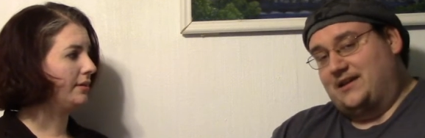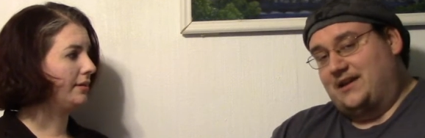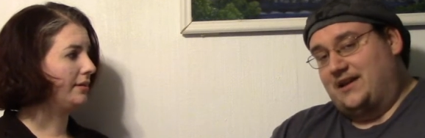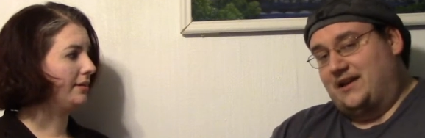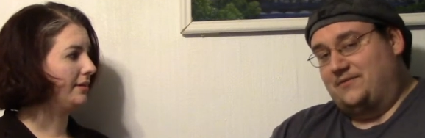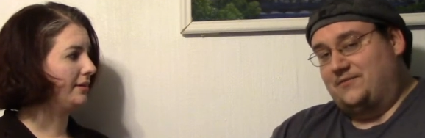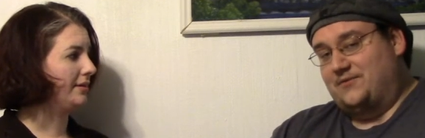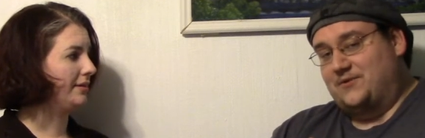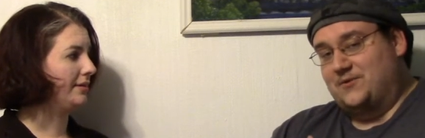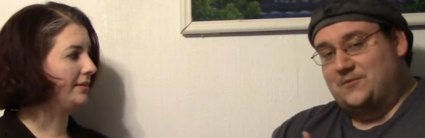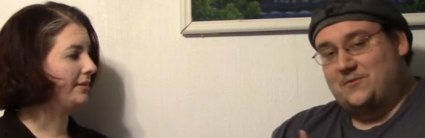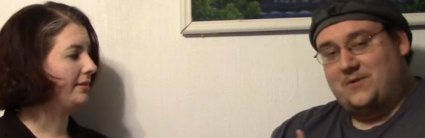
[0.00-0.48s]

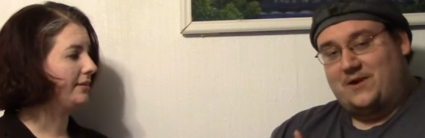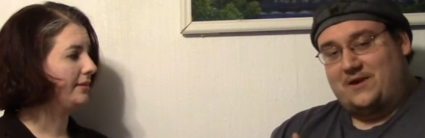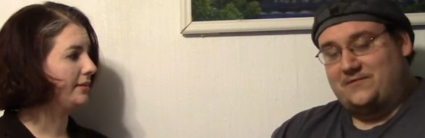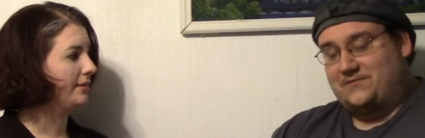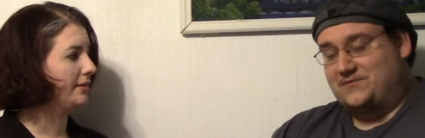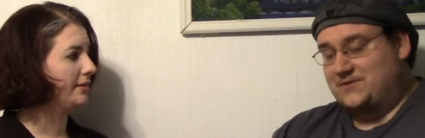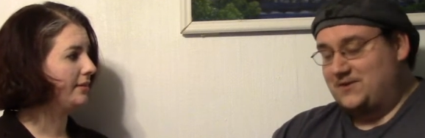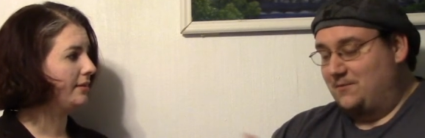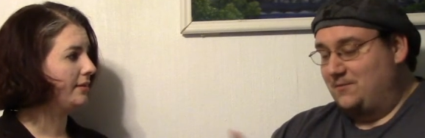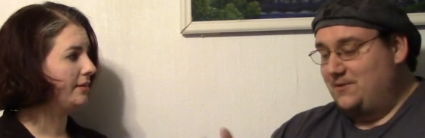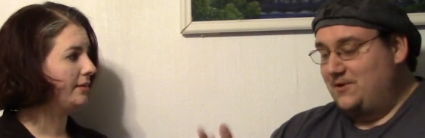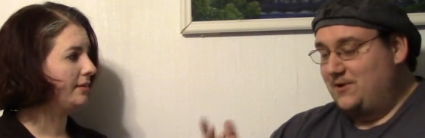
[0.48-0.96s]
Speaker 1: if you if
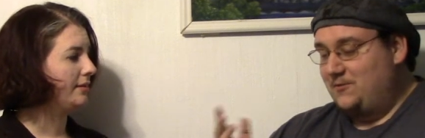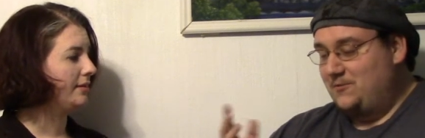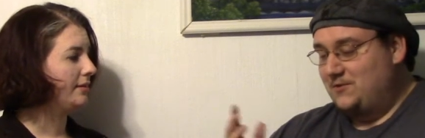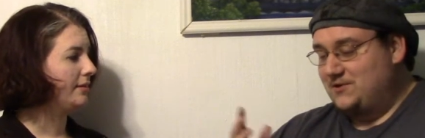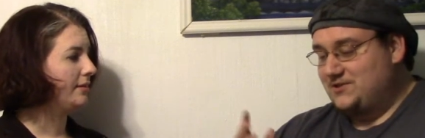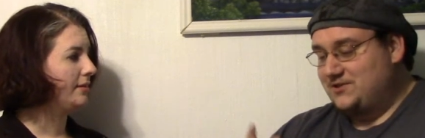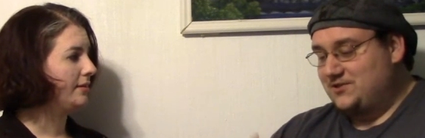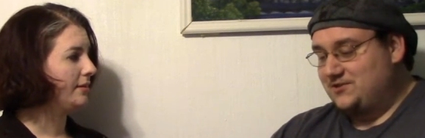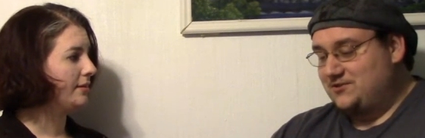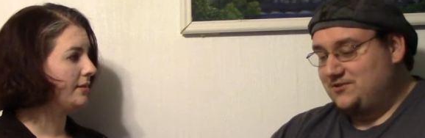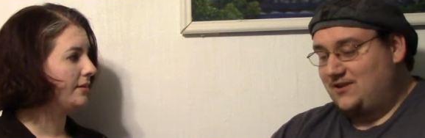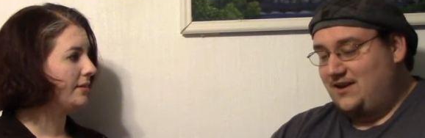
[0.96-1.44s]
somebody
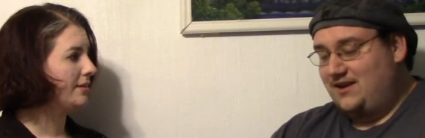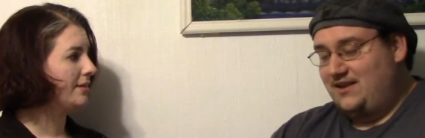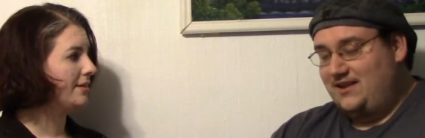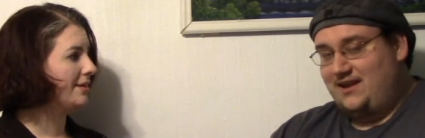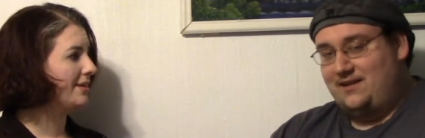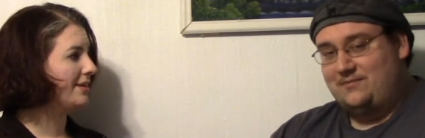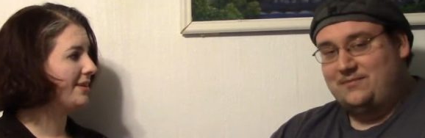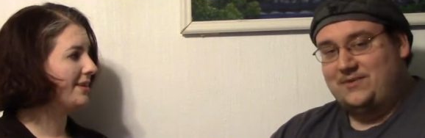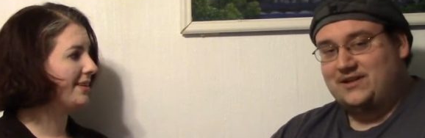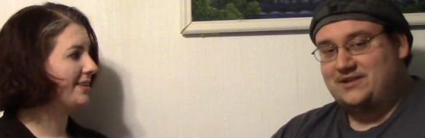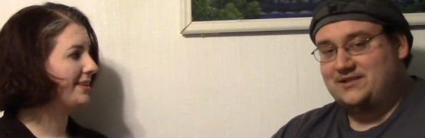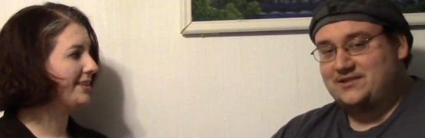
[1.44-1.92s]
wants to try
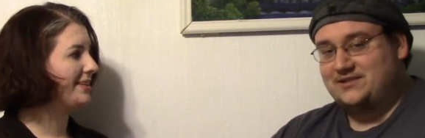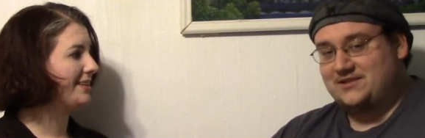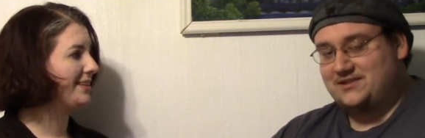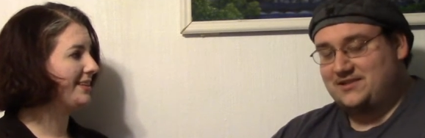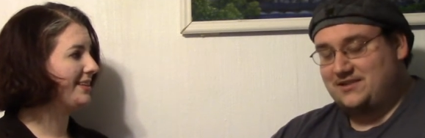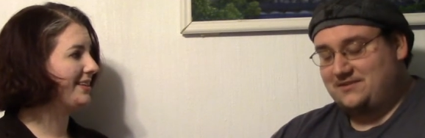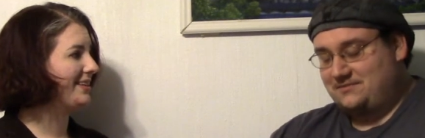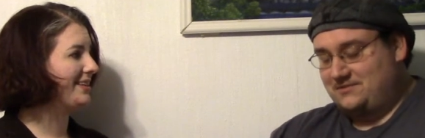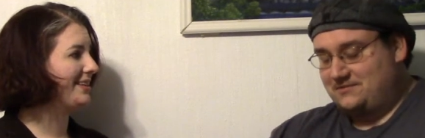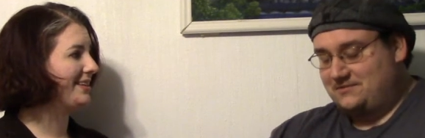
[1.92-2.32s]
that, I mean, just